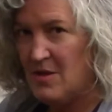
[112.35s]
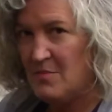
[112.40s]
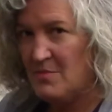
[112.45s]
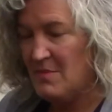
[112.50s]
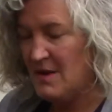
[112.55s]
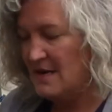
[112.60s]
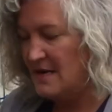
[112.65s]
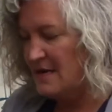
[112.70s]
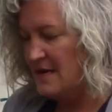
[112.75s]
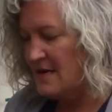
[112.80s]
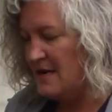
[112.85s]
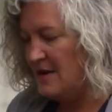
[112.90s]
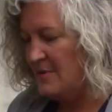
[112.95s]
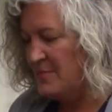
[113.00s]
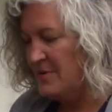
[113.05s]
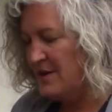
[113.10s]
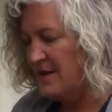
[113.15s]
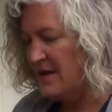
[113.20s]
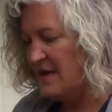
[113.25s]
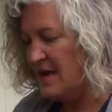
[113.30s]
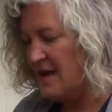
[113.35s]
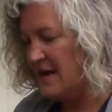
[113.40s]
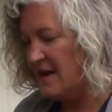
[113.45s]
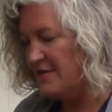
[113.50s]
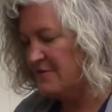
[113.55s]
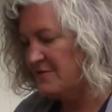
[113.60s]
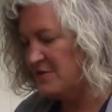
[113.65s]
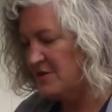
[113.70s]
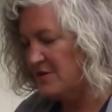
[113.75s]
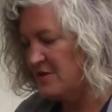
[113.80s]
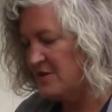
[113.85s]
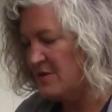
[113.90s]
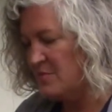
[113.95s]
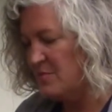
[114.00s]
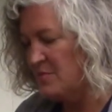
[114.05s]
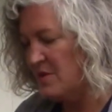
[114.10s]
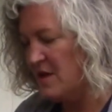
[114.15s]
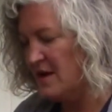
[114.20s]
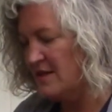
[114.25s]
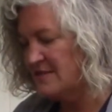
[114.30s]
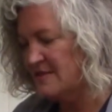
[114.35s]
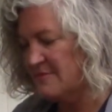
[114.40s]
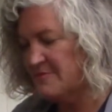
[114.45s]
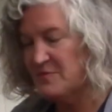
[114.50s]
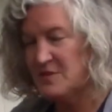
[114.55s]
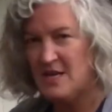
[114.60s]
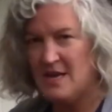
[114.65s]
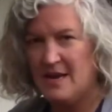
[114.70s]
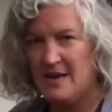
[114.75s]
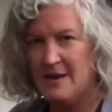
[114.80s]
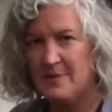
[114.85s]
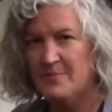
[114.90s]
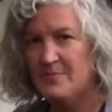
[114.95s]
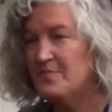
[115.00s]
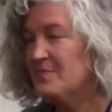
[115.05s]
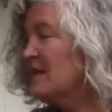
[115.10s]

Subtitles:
mudded up after blossom time,